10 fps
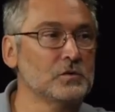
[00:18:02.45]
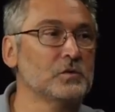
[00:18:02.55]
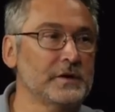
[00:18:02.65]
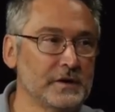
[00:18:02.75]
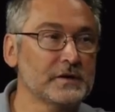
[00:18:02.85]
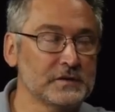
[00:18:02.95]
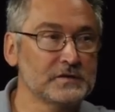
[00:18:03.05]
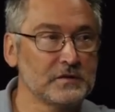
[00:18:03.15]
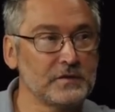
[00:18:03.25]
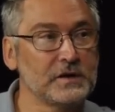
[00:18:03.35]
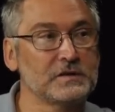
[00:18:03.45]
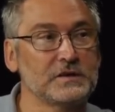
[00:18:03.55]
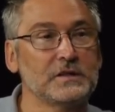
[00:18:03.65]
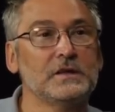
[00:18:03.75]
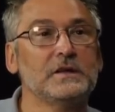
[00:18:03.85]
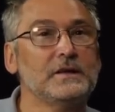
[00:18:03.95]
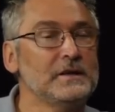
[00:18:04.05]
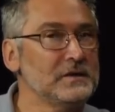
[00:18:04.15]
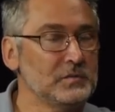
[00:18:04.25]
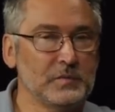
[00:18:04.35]
lowering, and stuff like that,
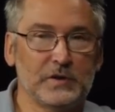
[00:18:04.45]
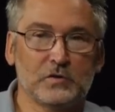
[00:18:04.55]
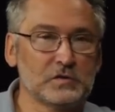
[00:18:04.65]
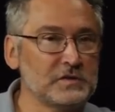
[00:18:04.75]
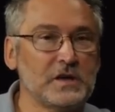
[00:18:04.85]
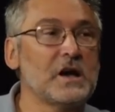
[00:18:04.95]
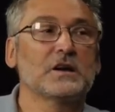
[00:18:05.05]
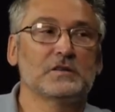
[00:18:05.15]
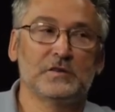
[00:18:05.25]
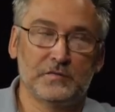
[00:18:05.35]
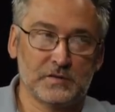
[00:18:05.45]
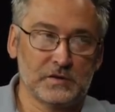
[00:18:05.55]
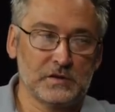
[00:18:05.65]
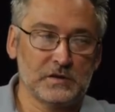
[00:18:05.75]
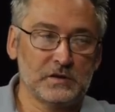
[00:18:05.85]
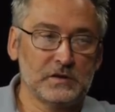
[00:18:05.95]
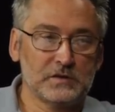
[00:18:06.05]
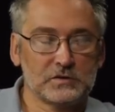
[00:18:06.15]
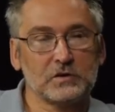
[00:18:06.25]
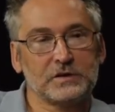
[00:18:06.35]
because they act differently.
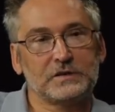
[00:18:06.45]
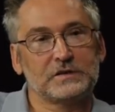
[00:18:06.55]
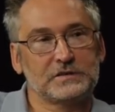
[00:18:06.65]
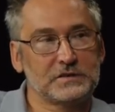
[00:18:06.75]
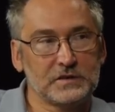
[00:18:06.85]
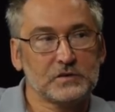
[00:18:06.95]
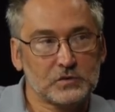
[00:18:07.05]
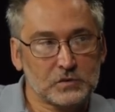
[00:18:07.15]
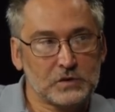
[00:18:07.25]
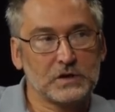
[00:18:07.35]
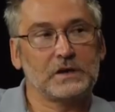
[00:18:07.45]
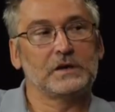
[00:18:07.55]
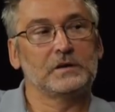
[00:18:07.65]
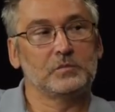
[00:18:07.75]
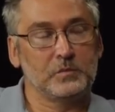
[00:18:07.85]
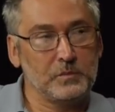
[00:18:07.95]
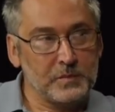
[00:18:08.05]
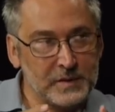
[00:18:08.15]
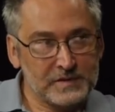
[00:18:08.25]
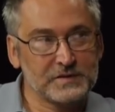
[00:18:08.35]
So it is still glucan,
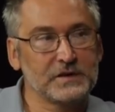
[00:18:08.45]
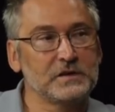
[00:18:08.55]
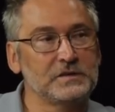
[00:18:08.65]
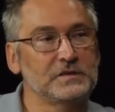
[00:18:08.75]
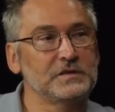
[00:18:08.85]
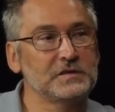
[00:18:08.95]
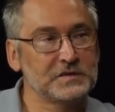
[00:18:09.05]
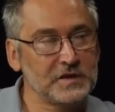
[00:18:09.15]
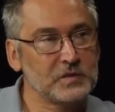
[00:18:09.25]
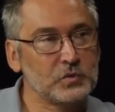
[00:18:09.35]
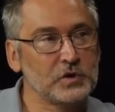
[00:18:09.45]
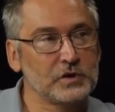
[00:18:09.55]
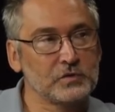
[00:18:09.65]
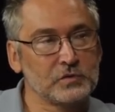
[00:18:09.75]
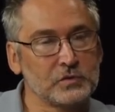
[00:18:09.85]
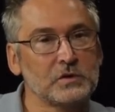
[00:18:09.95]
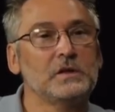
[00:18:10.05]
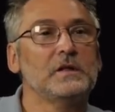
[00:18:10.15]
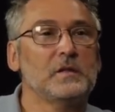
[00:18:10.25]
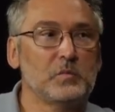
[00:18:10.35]
basically same molecule,
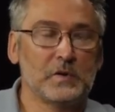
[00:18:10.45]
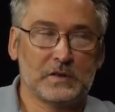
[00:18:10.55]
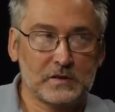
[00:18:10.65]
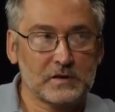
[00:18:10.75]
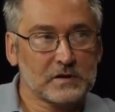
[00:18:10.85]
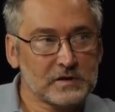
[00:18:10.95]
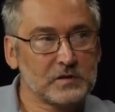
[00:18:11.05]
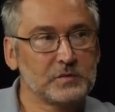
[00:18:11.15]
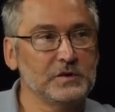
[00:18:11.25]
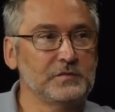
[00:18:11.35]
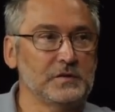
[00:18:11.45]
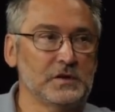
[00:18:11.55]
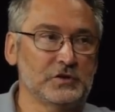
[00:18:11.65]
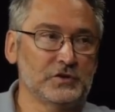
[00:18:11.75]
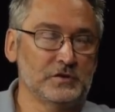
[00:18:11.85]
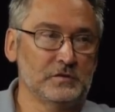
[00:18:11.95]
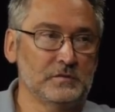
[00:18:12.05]
but a little bit different action.